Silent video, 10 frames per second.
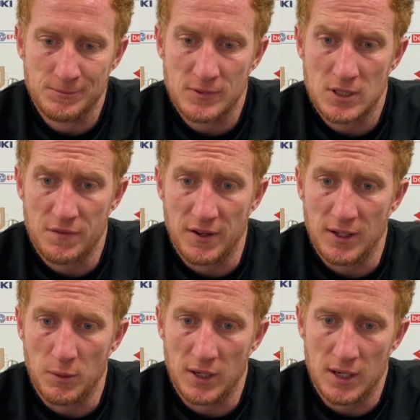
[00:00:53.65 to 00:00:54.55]
defend
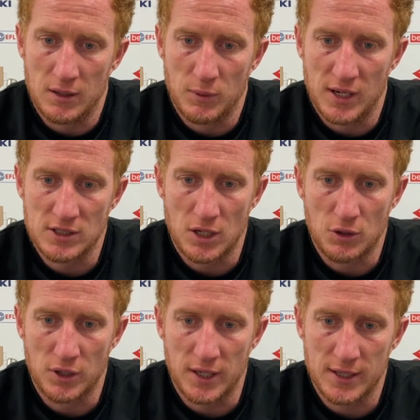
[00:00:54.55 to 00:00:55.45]
it when they're so
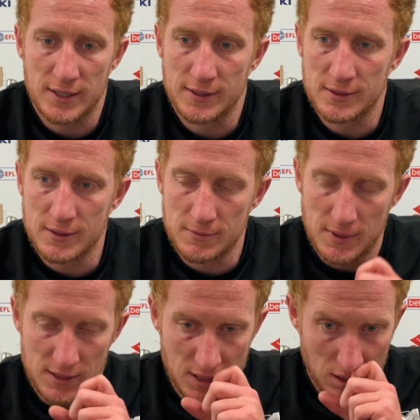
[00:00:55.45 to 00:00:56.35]
good at it. And
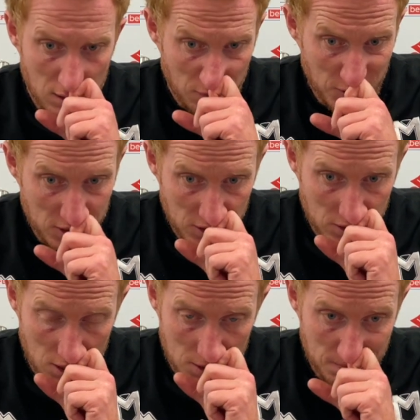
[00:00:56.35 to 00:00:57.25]
second half, we just
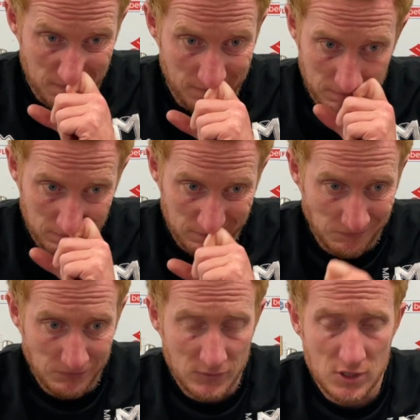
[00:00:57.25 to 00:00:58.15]
lost our
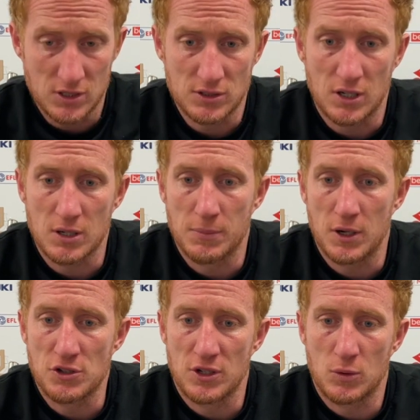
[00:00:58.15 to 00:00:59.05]

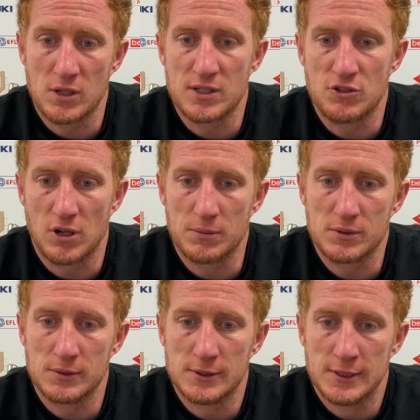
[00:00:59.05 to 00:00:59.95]
composure. The quality dropped,
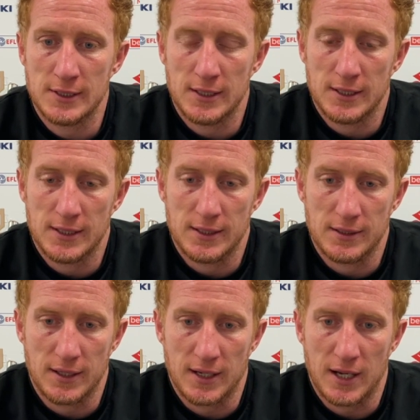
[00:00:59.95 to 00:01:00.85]

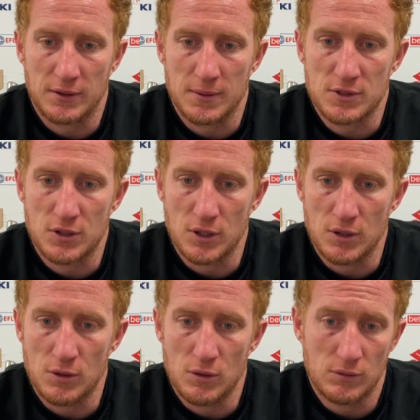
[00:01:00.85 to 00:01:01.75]
and it allowed them to
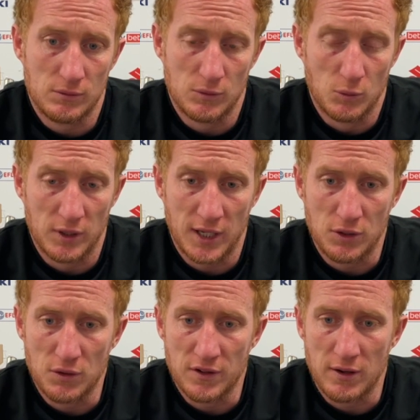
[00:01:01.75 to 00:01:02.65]
do what they
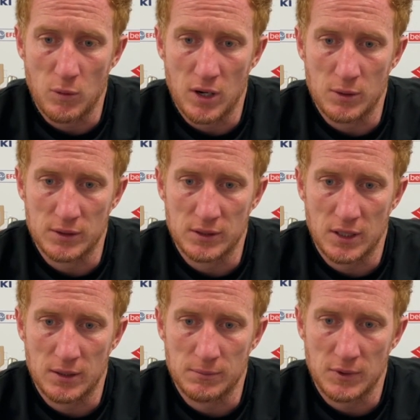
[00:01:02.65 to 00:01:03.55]
do very well. And they
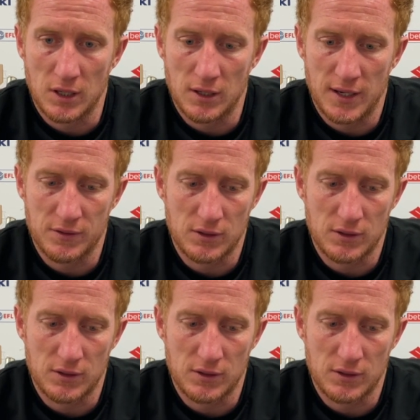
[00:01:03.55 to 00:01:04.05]
have